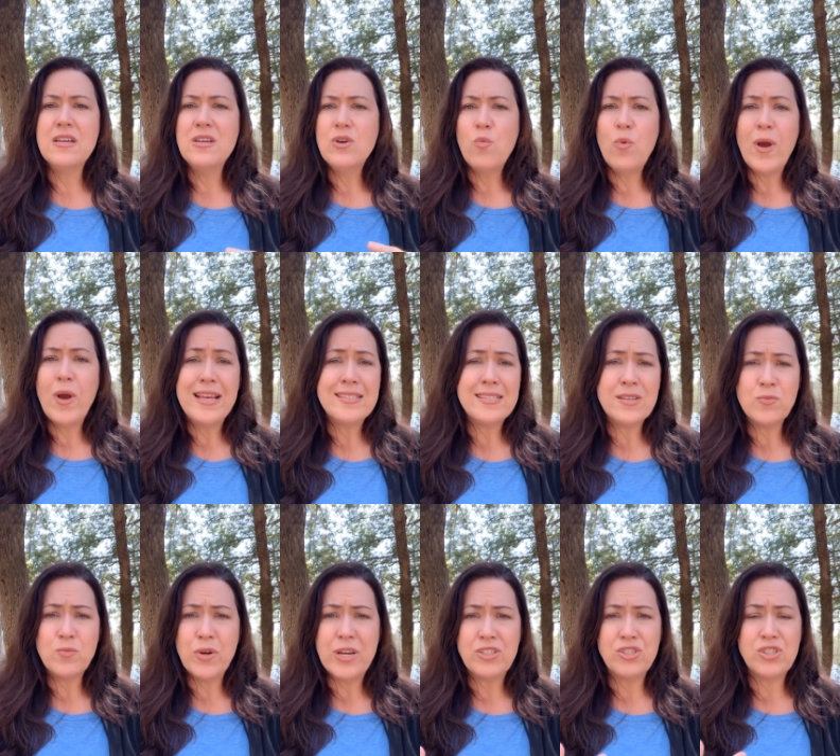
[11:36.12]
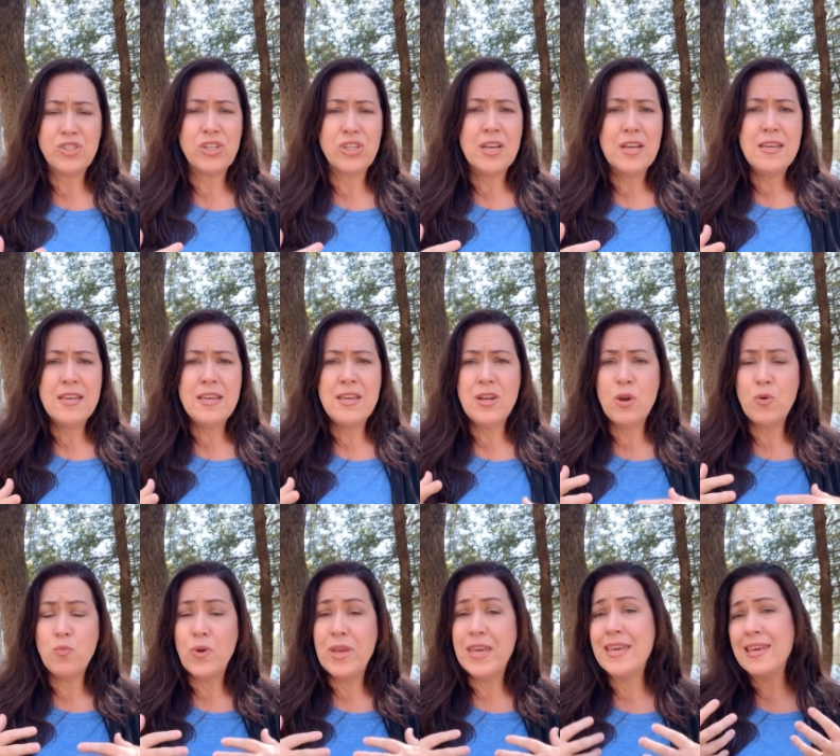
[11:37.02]
ways in which, you know,
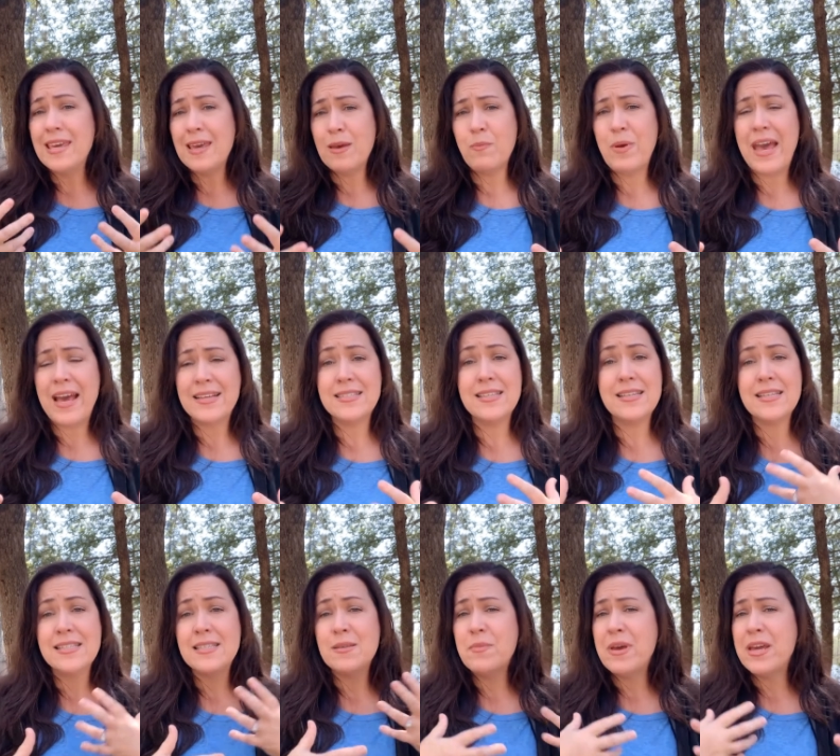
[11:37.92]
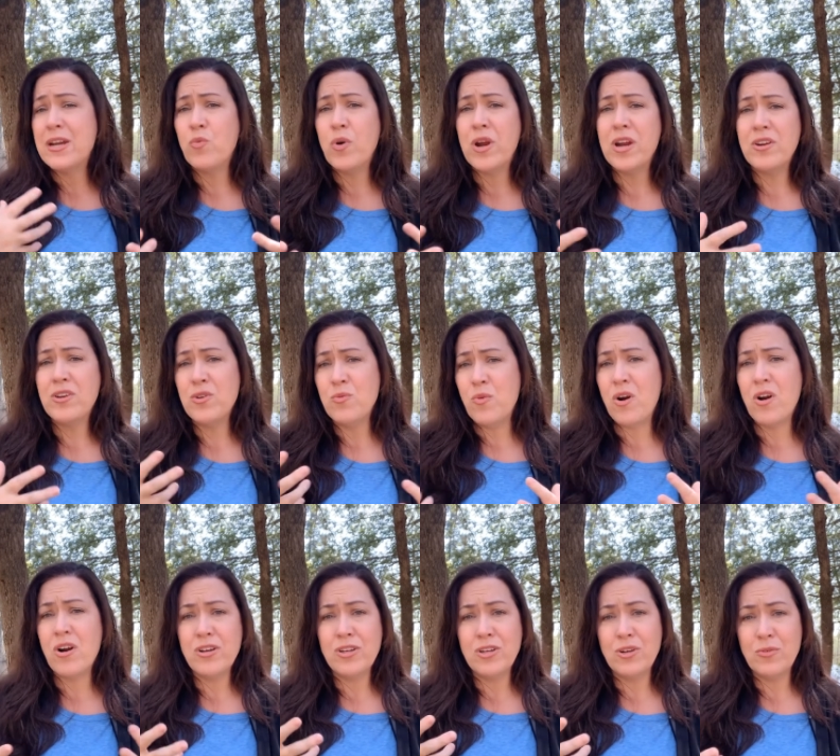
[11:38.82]
we can get past it. Doesn't matter where you
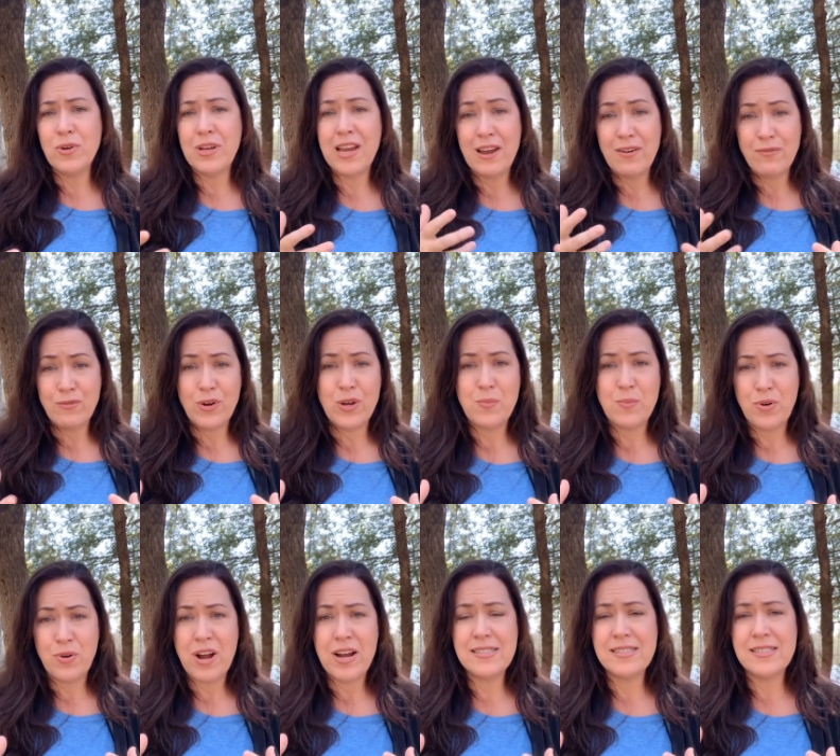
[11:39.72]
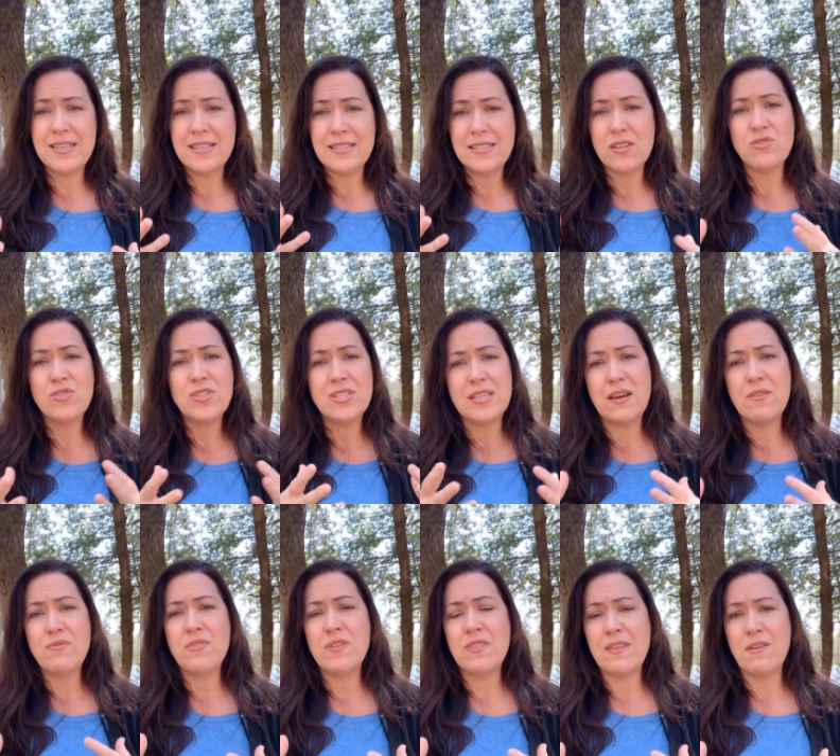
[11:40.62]
are in your recovery process, there's
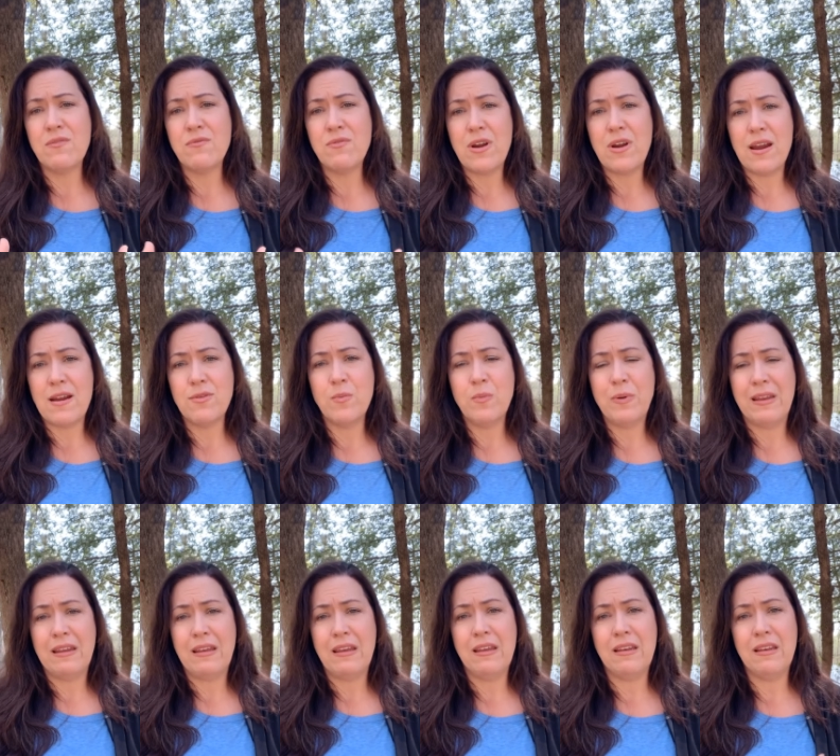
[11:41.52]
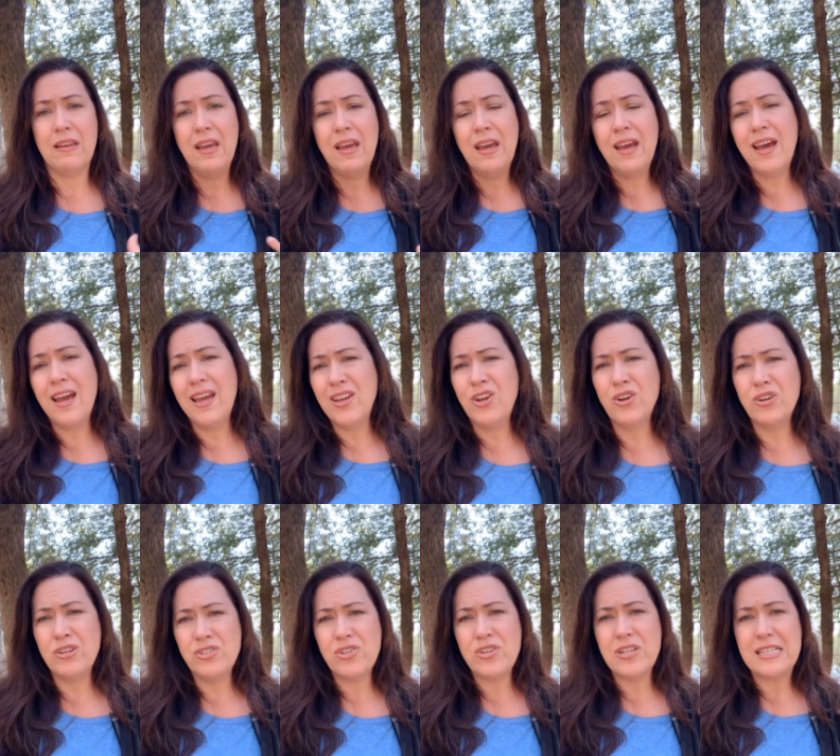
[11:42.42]
stuff in there for everybody. And I
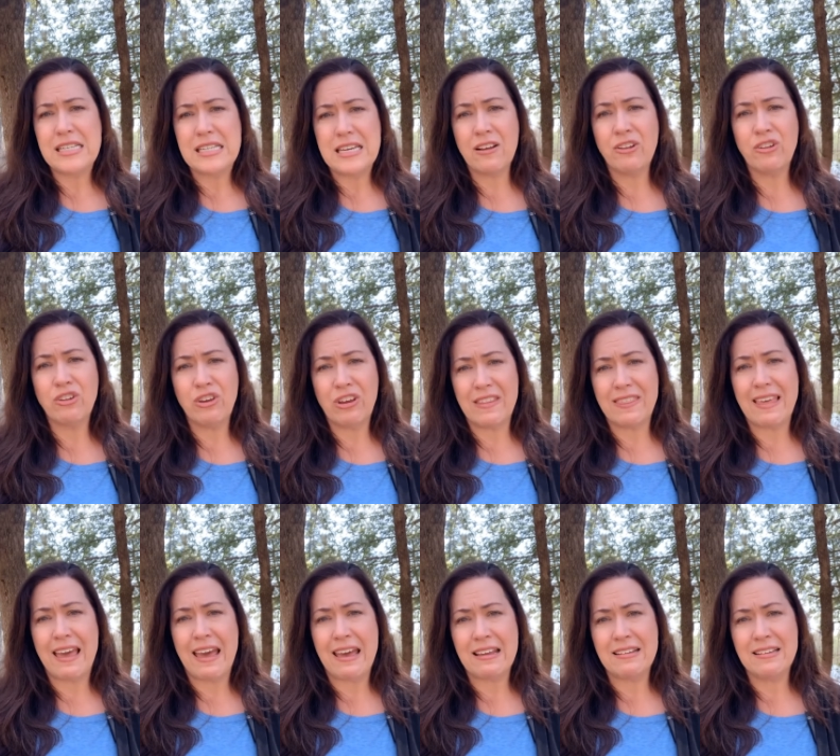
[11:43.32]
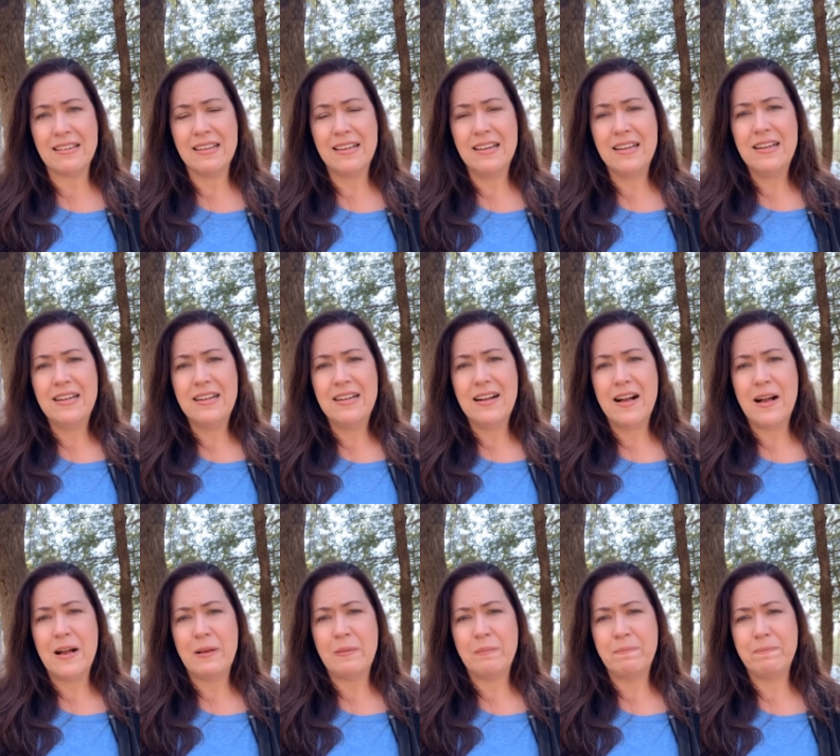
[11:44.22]
encourage you to take a look at that.
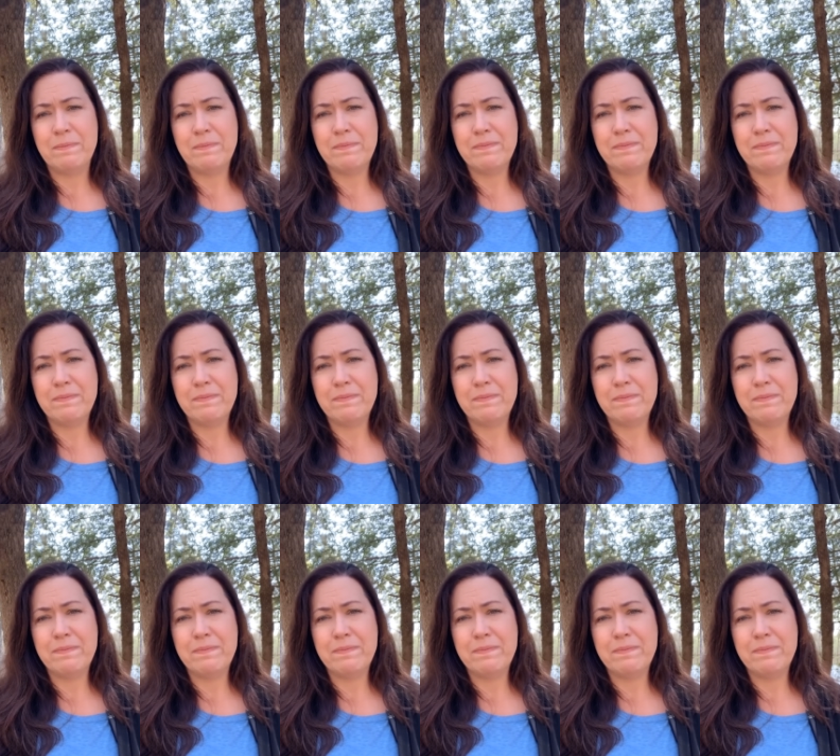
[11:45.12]
And